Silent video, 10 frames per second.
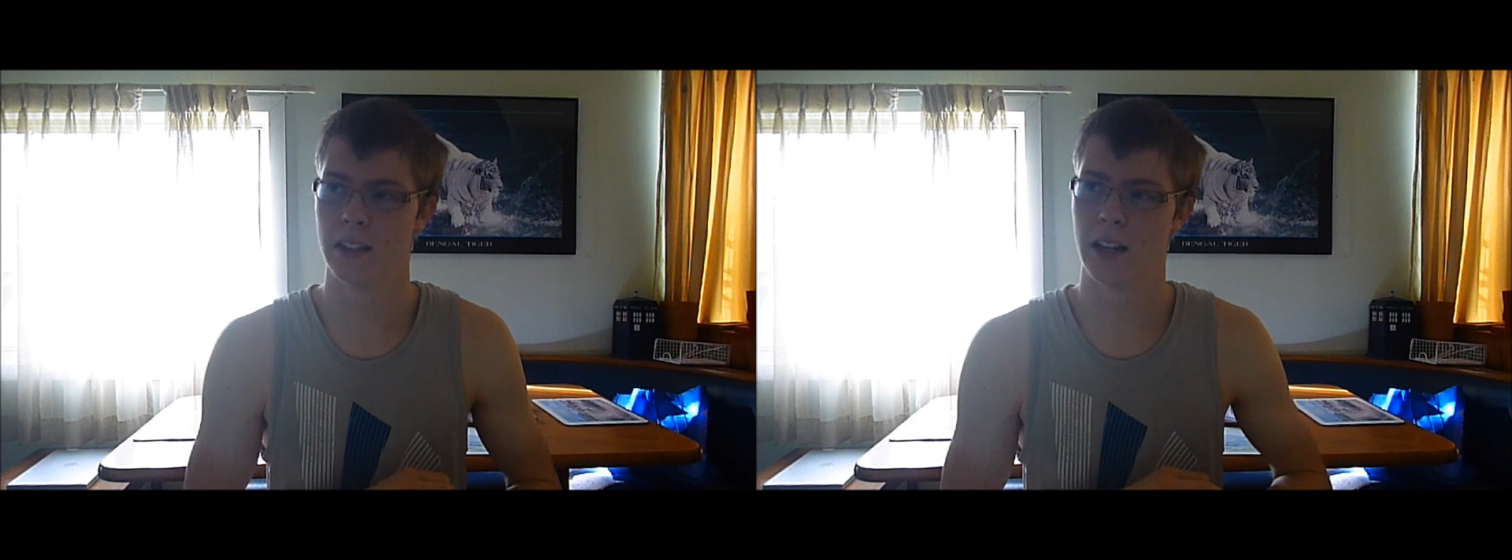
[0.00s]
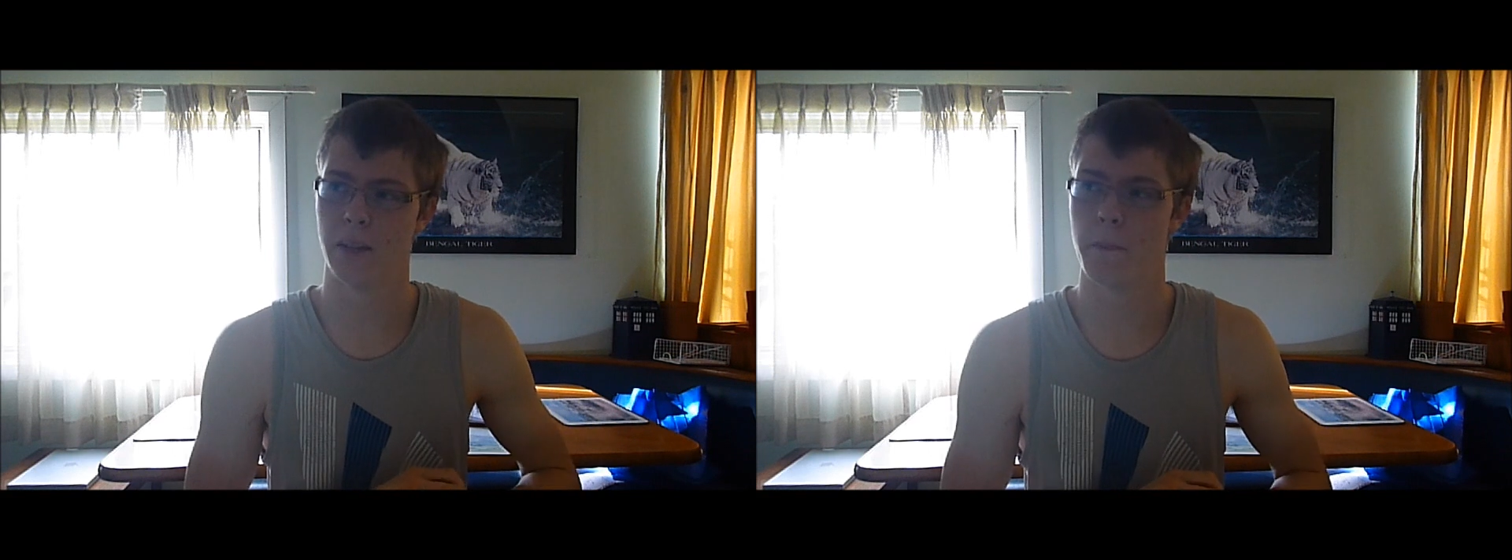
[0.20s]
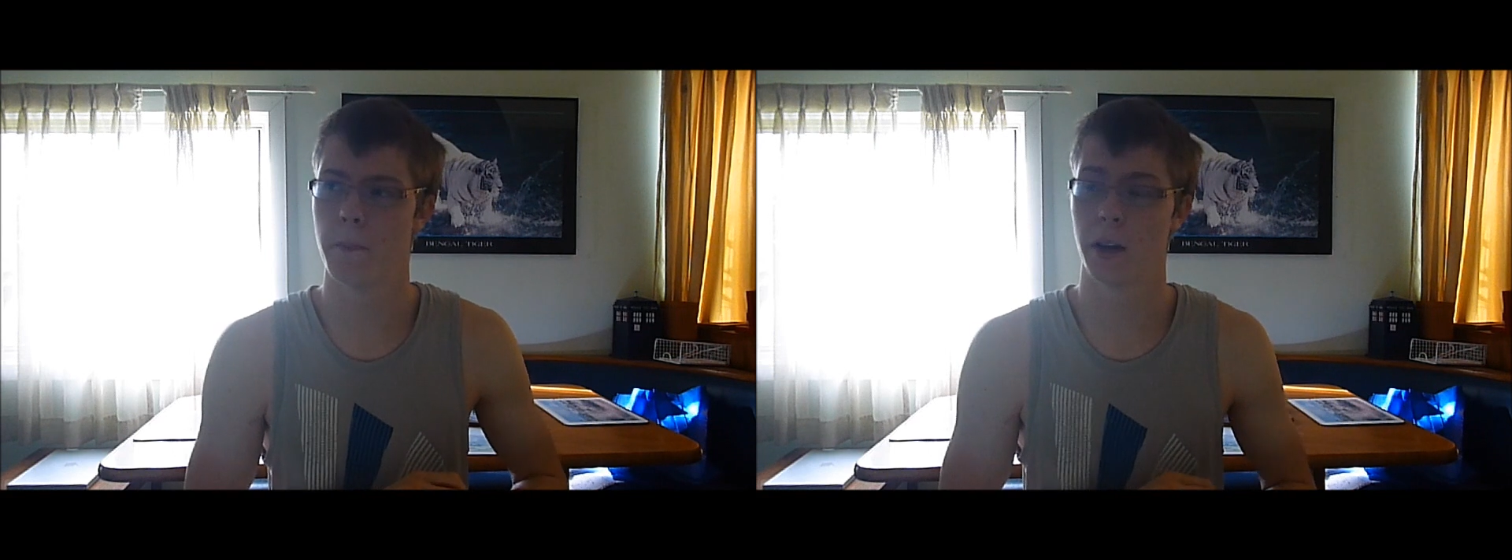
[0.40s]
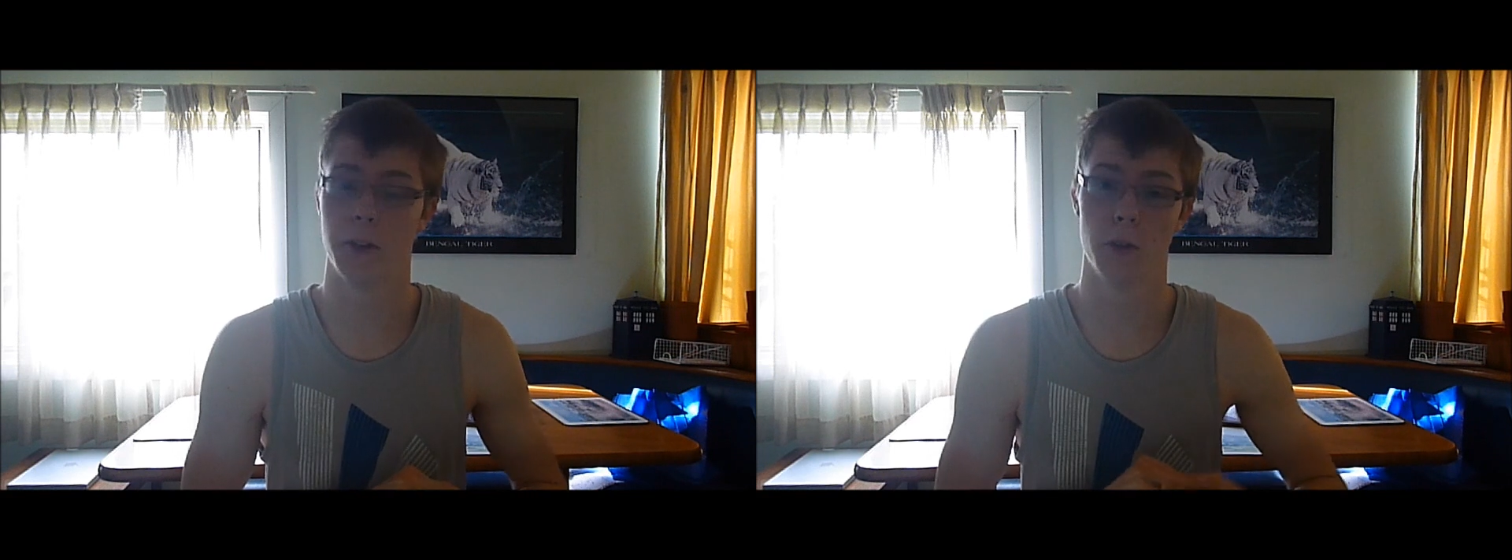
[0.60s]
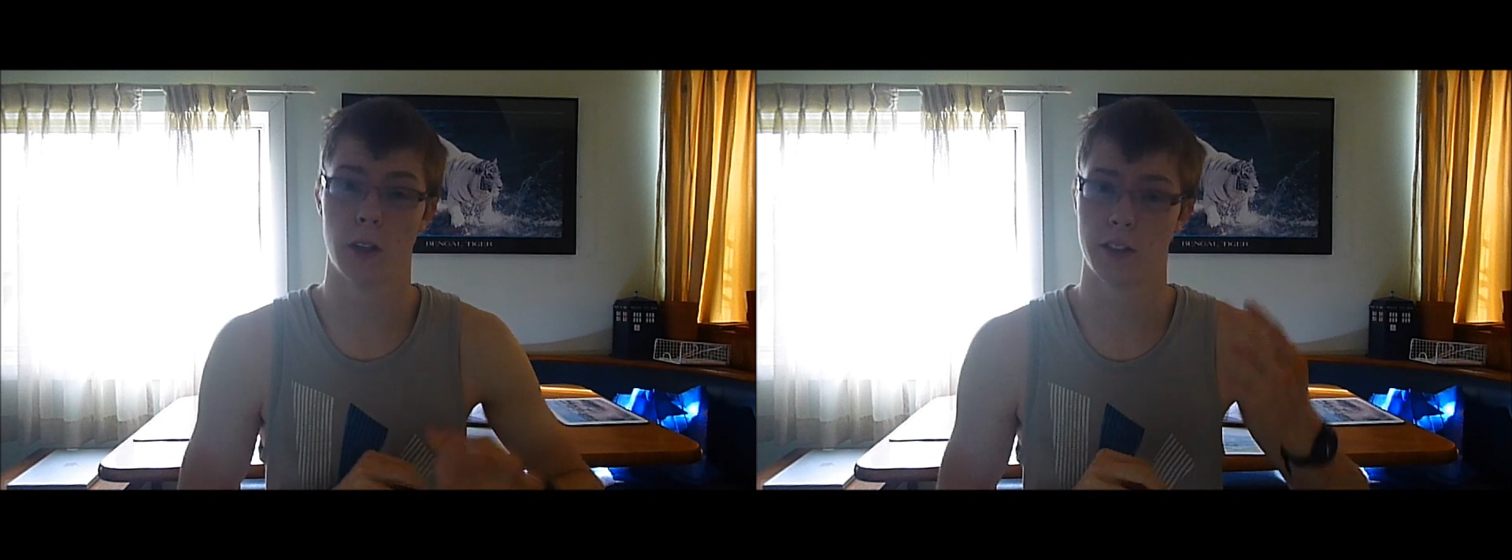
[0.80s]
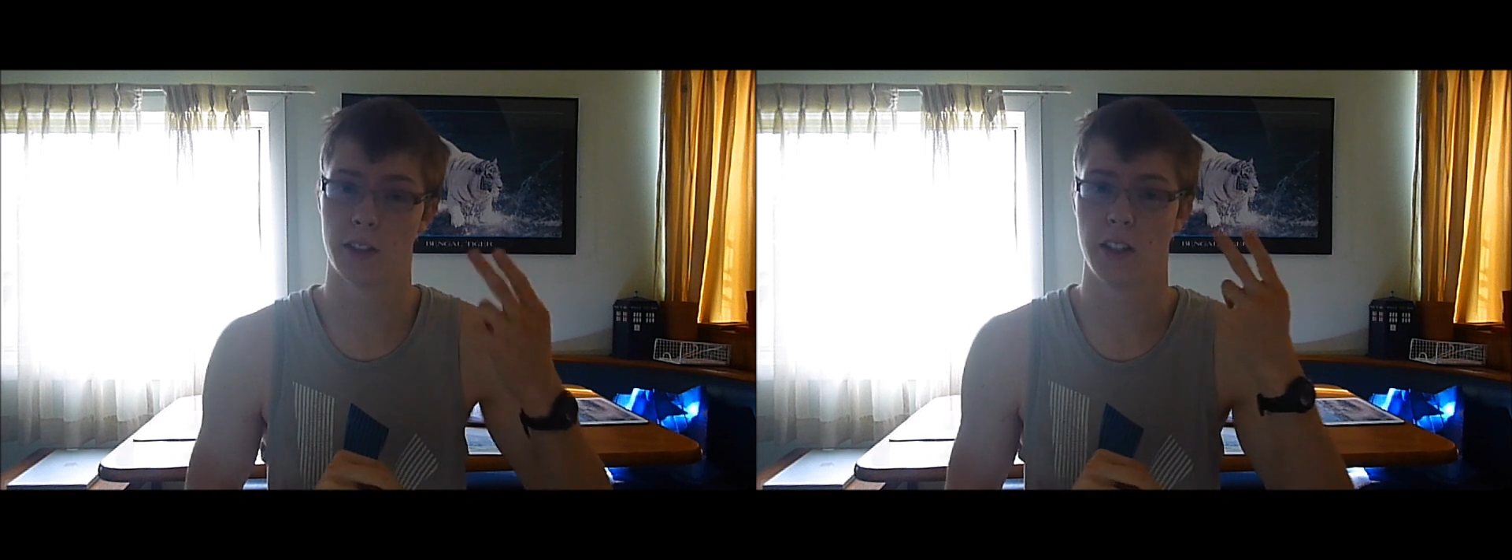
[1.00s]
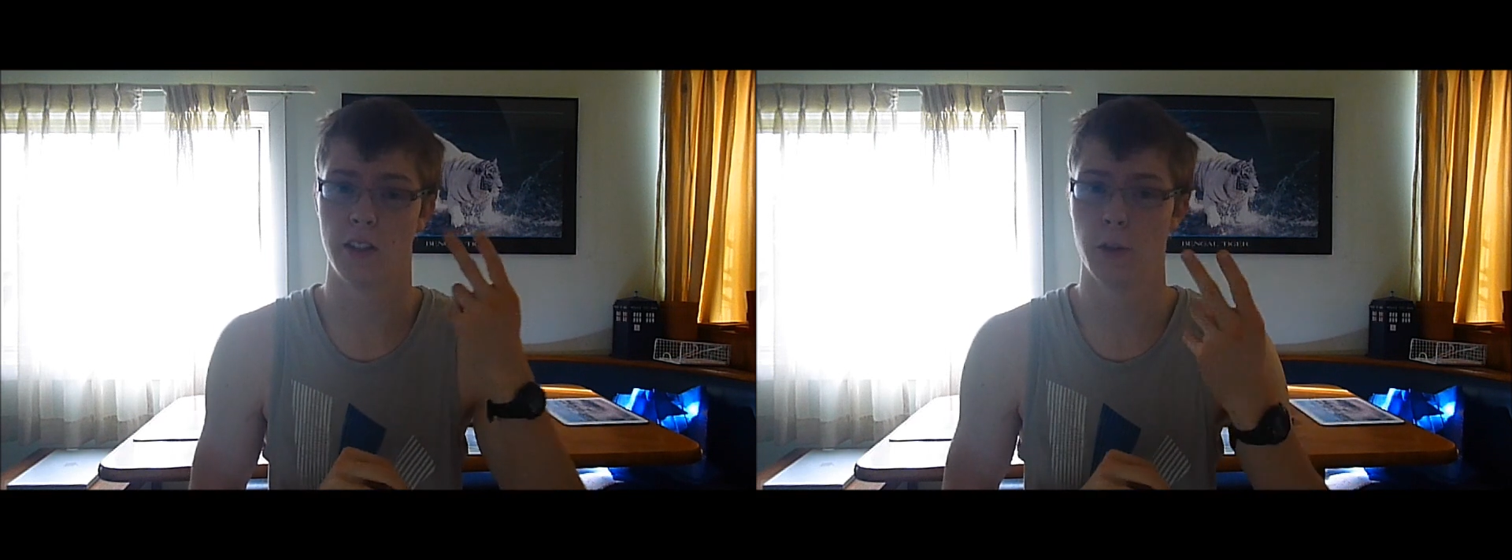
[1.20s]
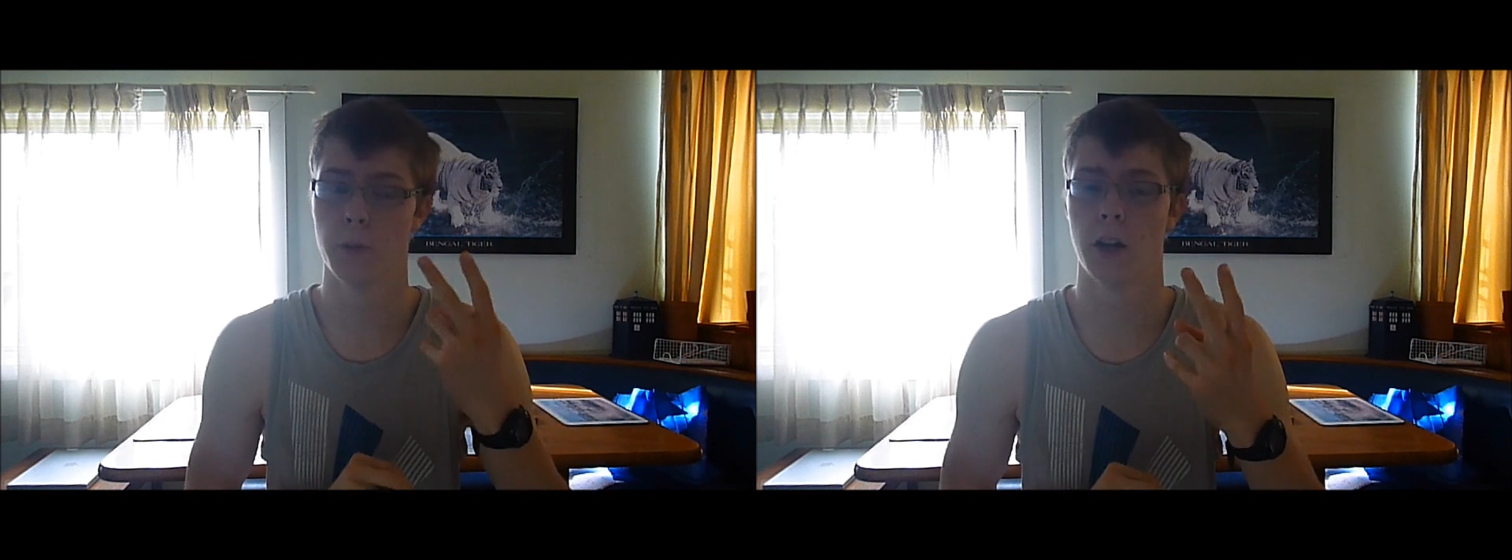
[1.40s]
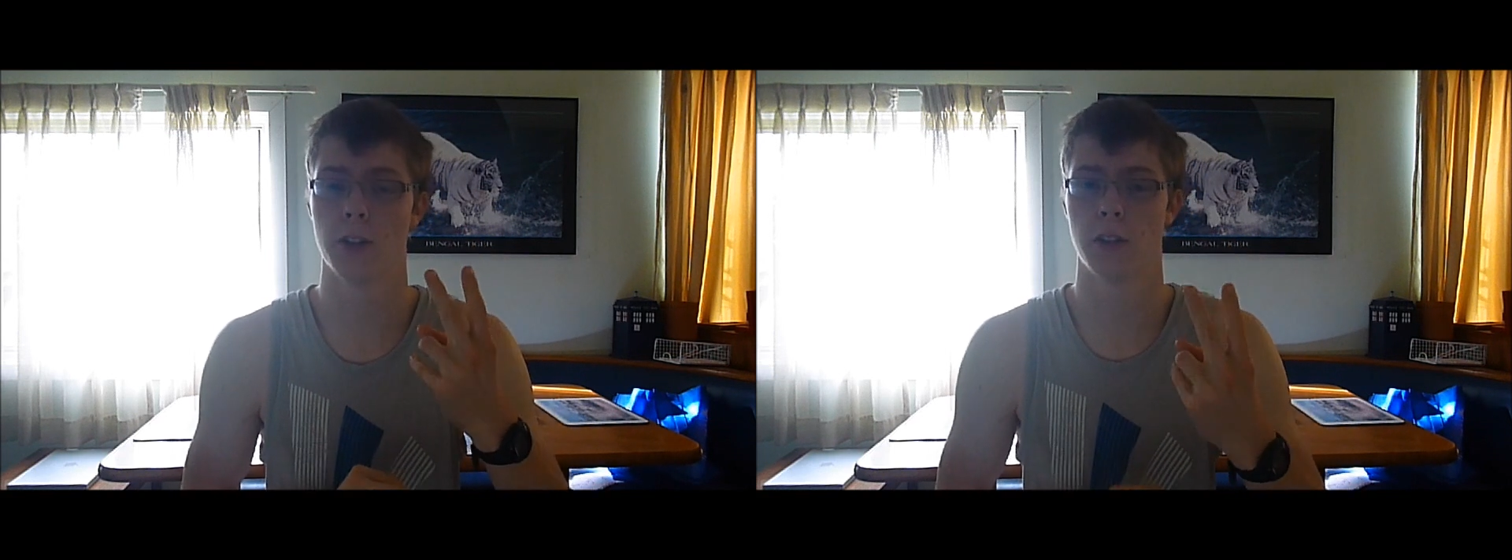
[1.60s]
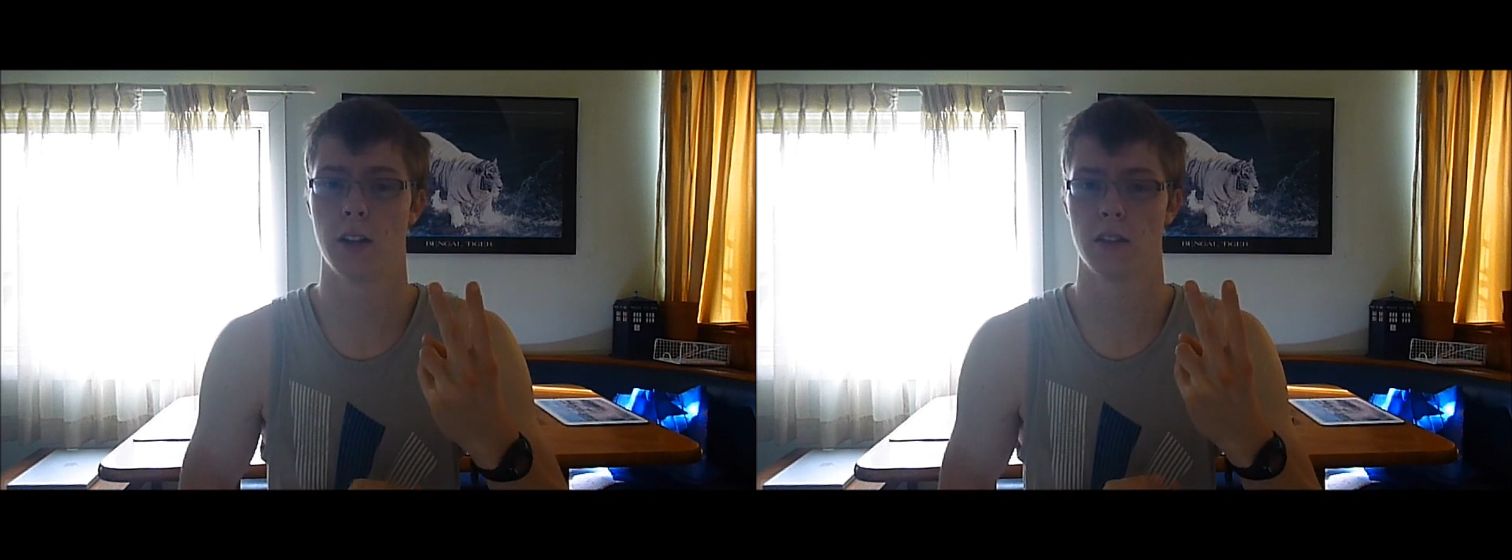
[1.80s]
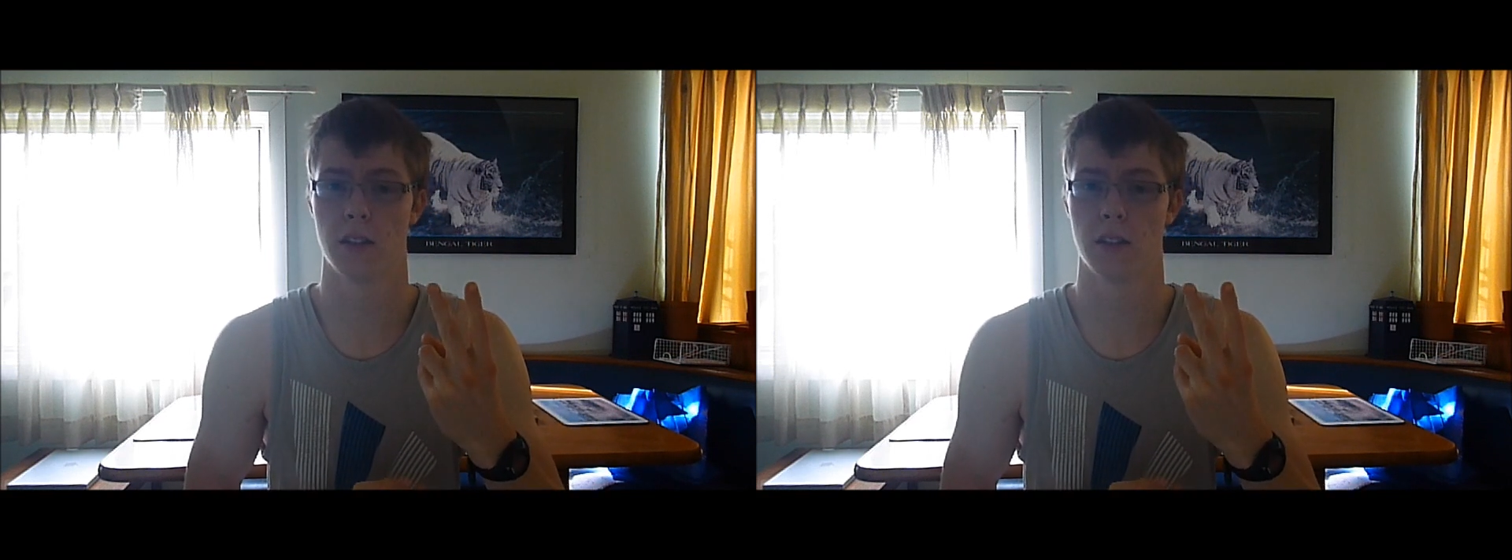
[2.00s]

Um, I do. I study two martial arts.